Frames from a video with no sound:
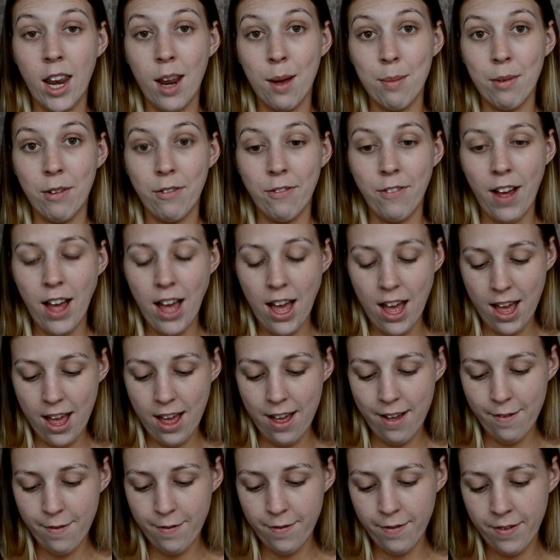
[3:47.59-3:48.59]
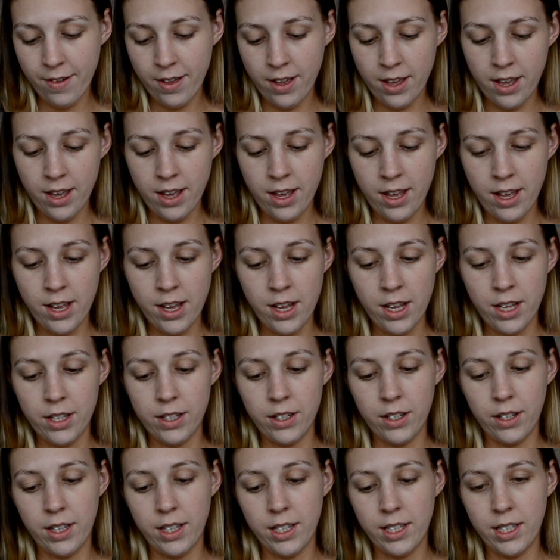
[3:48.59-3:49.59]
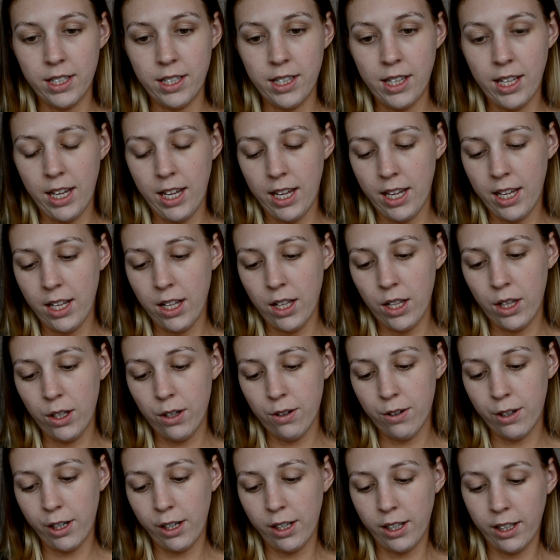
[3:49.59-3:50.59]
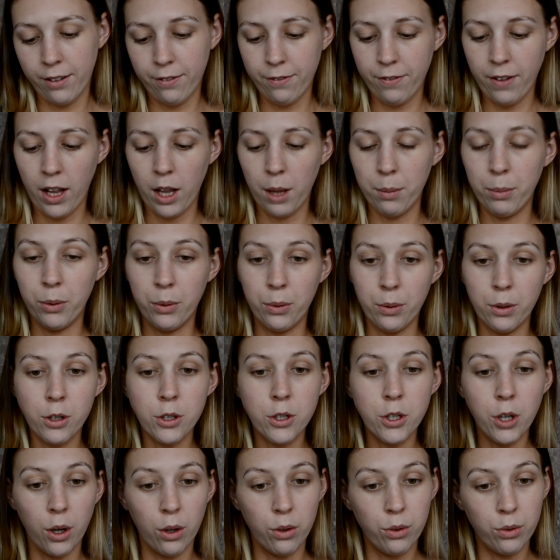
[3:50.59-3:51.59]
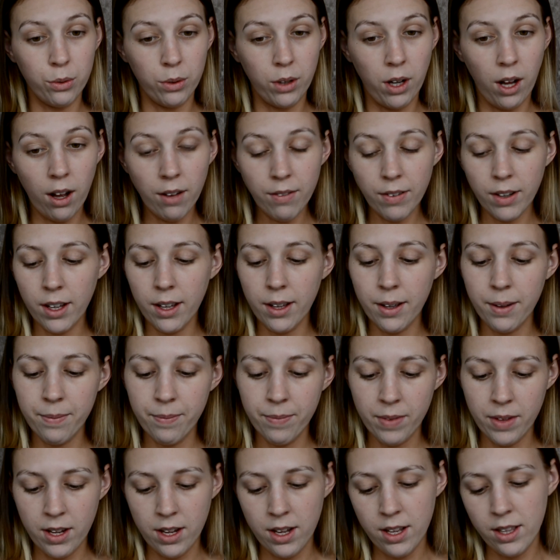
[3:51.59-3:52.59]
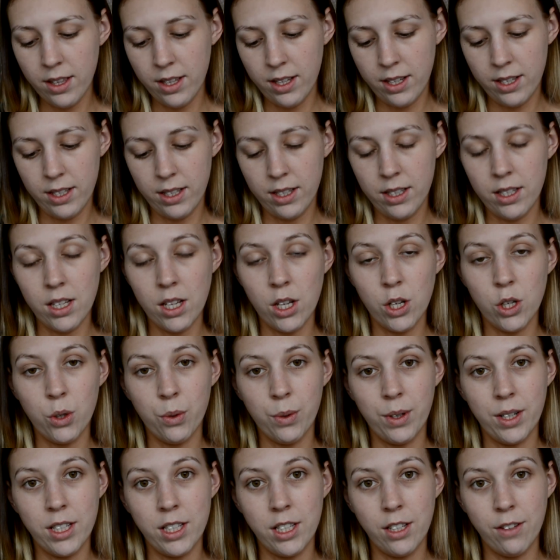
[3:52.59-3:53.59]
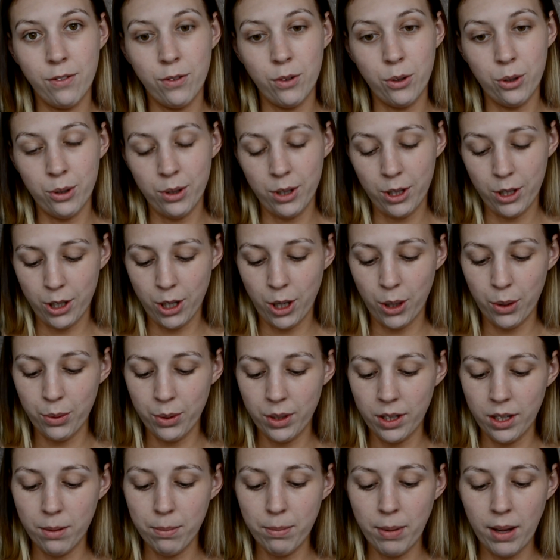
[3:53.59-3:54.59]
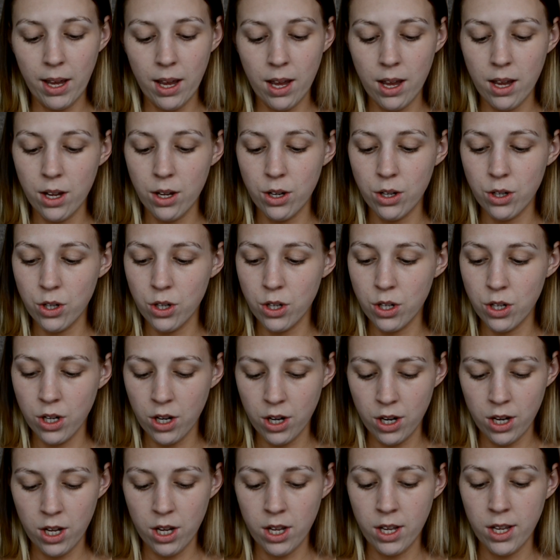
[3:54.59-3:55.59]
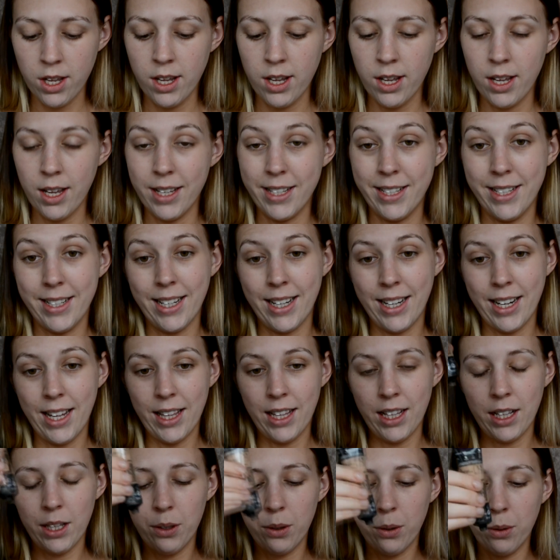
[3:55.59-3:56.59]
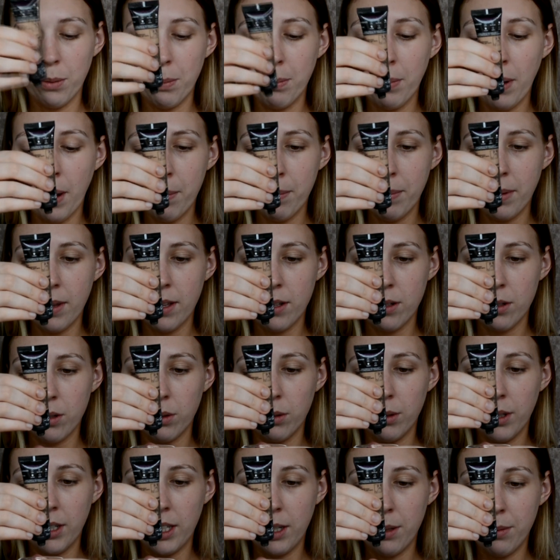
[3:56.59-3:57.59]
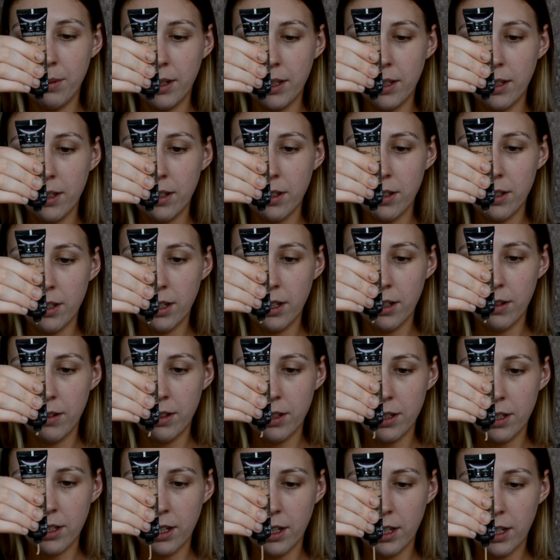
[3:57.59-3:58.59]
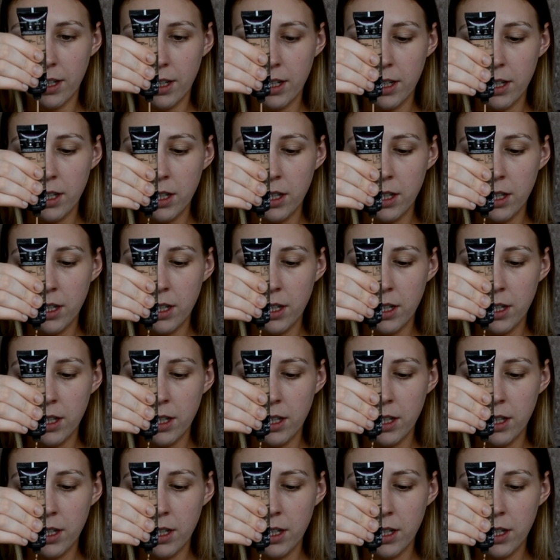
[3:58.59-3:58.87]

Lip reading: Number 5. So this is the L'Oreal Infallible Total Cover. This is a 24 Golden Beige. This is another little pumpy, squirty one, so we're just going to...